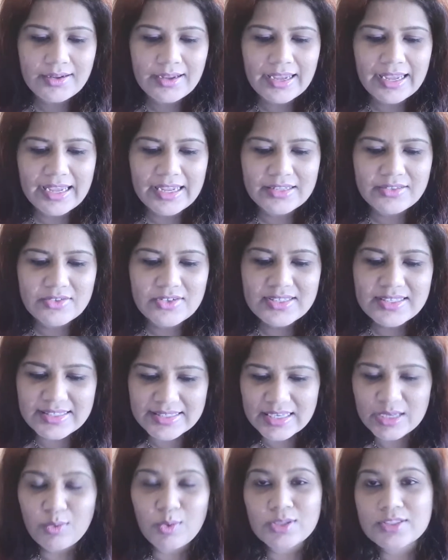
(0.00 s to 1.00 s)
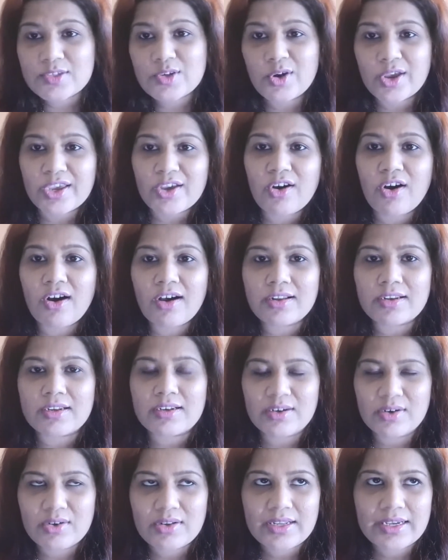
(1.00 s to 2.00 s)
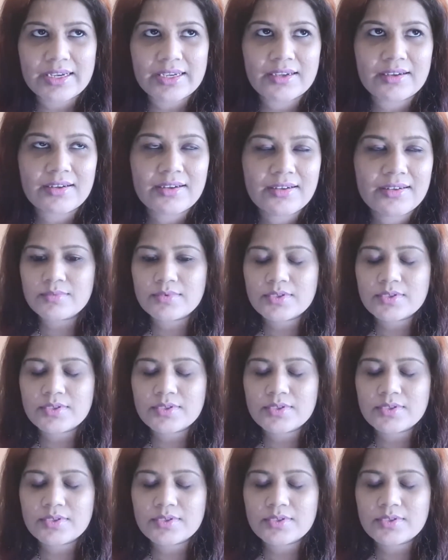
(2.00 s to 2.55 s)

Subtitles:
and just see what's going on, like.